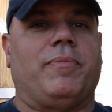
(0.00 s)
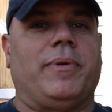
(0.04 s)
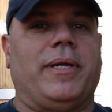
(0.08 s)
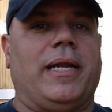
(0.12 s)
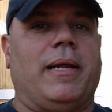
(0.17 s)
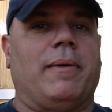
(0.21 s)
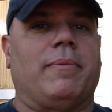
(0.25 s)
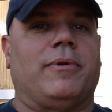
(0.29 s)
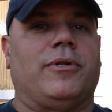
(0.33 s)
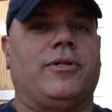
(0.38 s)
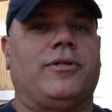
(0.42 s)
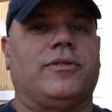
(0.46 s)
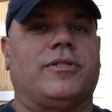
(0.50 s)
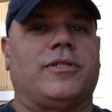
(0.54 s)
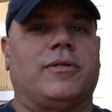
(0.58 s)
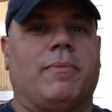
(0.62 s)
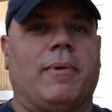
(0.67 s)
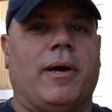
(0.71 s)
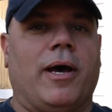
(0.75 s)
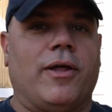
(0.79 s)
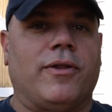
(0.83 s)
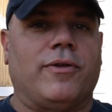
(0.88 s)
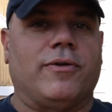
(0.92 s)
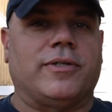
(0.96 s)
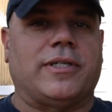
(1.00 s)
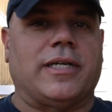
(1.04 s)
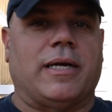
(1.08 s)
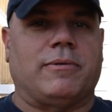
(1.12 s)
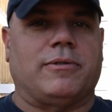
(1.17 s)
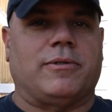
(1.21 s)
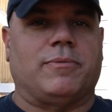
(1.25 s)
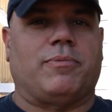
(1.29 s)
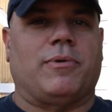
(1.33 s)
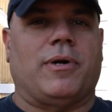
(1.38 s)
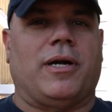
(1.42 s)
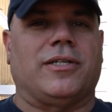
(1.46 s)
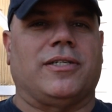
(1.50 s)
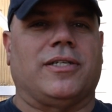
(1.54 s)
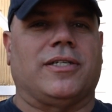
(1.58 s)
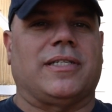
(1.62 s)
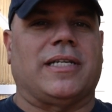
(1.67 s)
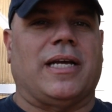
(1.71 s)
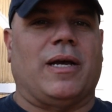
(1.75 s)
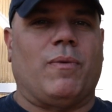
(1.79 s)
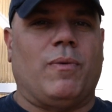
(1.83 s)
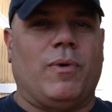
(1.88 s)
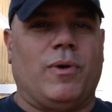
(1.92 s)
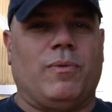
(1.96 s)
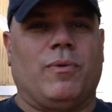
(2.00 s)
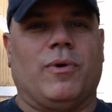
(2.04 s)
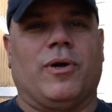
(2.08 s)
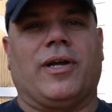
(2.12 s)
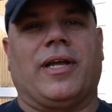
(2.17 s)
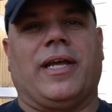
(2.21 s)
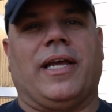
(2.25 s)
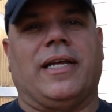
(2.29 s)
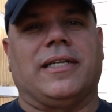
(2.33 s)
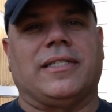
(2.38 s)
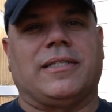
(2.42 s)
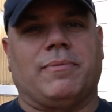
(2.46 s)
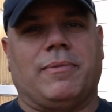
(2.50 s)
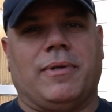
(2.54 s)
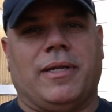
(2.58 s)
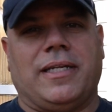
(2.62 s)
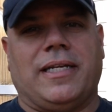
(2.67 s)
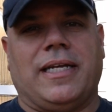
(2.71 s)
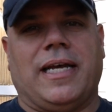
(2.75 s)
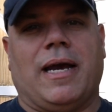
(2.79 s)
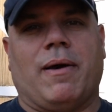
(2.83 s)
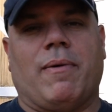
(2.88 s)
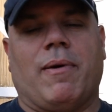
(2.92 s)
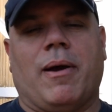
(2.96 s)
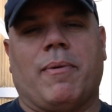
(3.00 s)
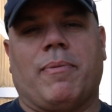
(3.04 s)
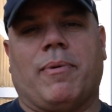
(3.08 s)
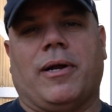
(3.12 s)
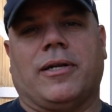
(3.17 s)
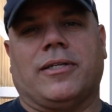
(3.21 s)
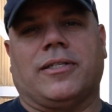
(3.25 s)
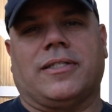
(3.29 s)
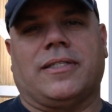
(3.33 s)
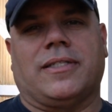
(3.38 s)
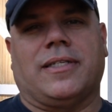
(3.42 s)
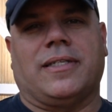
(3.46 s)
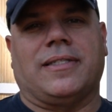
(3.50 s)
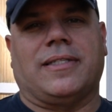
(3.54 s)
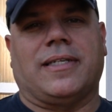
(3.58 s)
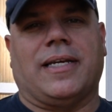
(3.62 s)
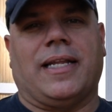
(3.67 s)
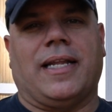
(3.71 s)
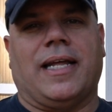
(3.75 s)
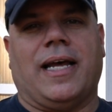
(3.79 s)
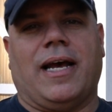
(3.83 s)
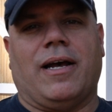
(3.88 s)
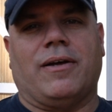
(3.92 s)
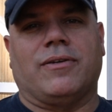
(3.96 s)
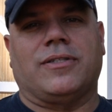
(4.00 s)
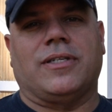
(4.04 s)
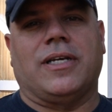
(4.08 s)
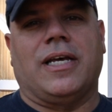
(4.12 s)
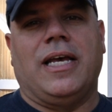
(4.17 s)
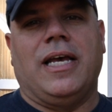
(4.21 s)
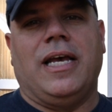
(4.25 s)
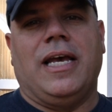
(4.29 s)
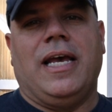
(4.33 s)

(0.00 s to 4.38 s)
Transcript: being able to do some other types of projects like woodworking and some of the DIY projects inside the house.